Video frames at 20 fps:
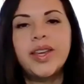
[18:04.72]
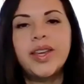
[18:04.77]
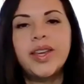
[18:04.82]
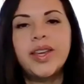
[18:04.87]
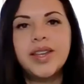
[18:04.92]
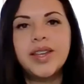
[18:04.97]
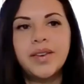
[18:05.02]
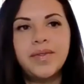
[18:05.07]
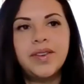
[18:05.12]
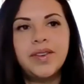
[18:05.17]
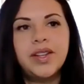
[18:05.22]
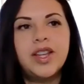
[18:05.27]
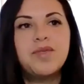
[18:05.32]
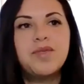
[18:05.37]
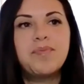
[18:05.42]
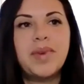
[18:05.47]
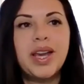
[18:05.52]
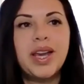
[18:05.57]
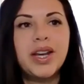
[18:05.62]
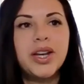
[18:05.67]
definitely,
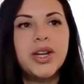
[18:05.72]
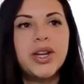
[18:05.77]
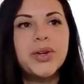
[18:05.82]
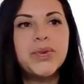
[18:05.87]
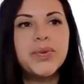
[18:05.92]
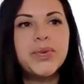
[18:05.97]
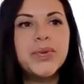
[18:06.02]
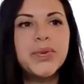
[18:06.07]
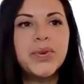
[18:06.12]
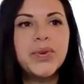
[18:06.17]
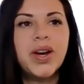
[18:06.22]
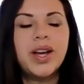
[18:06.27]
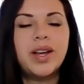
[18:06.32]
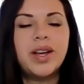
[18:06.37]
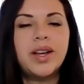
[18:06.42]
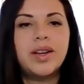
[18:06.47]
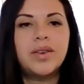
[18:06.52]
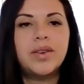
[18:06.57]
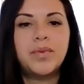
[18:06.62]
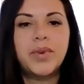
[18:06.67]
my new
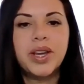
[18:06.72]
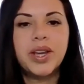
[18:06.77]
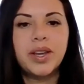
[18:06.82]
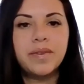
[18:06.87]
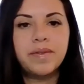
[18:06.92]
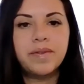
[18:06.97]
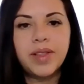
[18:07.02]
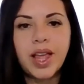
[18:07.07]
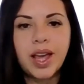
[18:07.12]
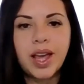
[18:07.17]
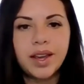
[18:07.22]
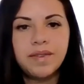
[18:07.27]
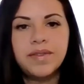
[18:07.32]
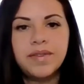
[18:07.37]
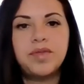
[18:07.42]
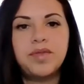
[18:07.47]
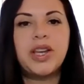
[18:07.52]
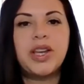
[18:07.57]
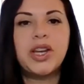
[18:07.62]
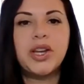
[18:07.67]
uh, way of life and
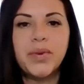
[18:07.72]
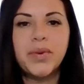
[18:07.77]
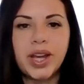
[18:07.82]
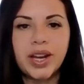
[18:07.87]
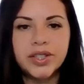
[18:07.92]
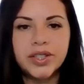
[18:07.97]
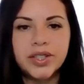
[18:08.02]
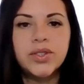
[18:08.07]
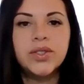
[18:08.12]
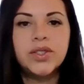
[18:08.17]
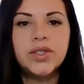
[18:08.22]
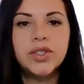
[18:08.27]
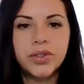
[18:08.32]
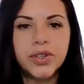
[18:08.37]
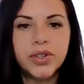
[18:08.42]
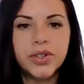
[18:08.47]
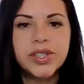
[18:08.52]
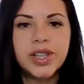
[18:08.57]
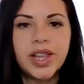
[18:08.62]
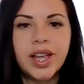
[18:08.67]
my new attitude
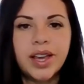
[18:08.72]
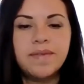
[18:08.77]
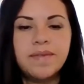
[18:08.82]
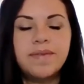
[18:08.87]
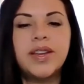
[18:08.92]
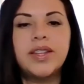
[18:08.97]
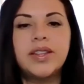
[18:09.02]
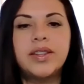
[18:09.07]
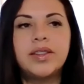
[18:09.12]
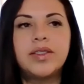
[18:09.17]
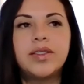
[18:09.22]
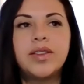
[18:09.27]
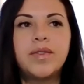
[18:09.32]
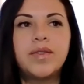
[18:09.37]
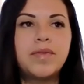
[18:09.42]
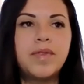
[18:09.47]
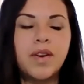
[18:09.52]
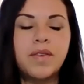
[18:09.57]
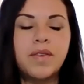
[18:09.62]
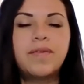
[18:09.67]
towards life, and
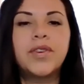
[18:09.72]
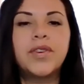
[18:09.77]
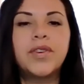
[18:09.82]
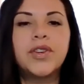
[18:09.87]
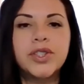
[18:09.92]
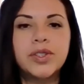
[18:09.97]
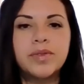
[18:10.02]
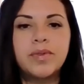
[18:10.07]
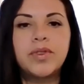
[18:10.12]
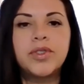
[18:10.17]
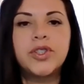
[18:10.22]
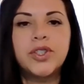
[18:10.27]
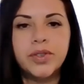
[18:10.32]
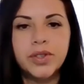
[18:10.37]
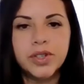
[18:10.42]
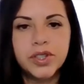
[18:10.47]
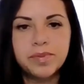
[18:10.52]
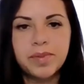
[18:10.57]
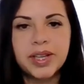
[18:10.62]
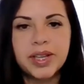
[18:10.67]
first of all,
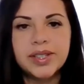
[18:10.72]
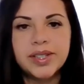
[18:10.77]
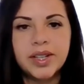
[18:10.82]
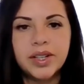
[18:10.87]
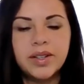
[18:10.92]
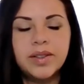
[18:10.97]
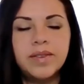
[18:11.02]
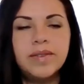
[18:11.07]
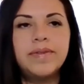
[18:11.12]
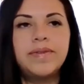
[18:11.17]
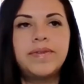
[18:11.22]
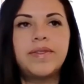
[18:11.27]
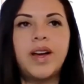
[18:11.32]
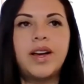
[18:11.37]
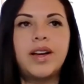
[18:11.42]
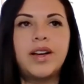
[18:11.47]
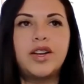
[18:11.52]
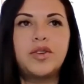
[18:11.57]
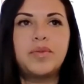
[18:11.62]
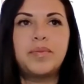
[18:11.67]
towards myself,
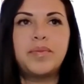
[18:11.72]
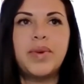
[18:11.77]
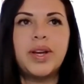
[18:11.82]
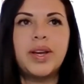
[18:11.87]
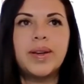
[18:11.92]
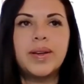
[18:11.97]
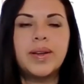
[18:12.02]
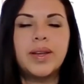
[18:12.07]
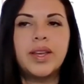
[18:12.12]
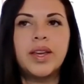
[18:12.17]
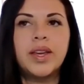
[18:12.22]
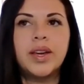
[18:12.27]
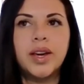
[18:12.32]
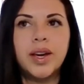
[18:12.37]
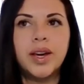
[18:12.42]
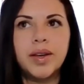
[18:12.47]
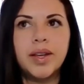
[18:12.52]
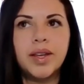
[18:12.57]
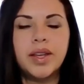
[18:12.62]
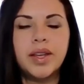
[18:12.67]
um, it,
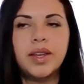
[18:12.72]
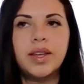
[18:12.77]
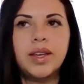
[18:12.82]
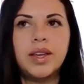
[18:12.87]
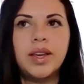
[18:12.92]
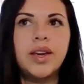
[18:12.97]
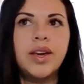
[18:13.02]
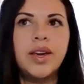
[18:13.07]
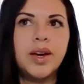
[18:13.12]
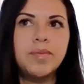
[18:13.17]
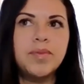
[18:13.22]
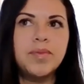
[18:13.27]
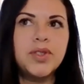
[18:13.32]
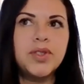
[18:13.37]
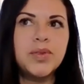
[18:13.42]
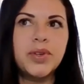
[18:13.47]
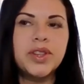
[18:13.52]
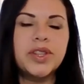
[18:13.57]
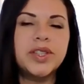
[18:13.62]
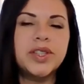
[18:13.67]
co it comes
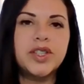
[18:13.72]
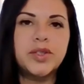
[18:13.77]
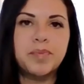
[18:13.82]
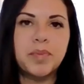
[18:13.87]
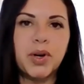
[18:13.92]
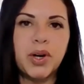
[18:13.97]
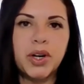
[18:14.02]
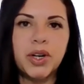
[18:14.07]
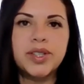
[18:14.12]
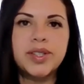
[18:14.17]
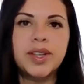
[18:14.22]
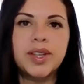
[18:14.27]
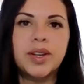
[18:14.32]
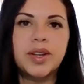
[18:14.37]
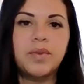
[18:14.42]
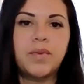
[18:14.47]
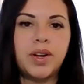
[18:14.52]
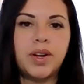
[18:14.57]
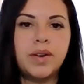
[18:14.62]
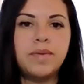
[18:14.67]
with its perks, and
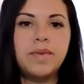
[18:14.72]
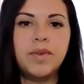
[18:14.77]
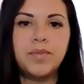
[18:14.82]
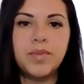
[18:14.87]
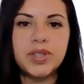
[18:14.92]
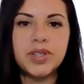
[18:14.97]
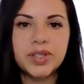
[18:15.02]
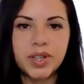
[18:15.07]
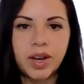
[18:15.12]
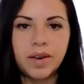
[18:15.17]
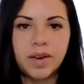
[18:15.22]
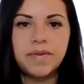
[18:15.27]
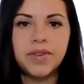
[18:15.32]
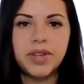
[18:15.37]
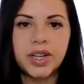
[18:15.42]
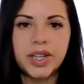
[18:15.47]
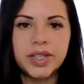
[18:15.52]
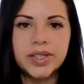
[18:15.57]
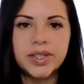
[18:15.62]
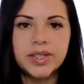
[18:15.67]
one of them is
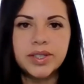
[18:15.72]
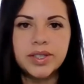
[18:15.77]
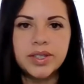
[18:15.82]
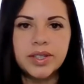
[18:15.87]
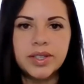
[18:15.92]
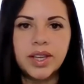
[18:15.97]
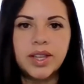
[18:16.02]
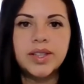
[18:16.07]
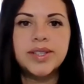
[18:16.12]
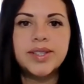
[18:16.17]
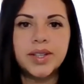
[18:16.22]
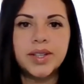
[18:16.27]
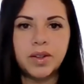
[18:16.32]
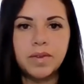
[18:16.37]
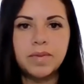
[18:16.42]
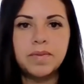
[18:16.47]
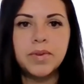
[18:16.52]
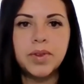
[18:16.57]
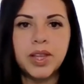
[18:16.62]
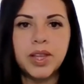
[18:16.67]
confidence and
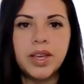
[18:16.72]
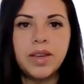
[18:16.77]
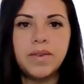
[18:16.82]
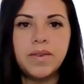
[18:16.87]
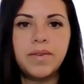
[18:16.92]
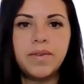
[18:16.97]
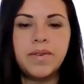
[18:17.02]
self-belief.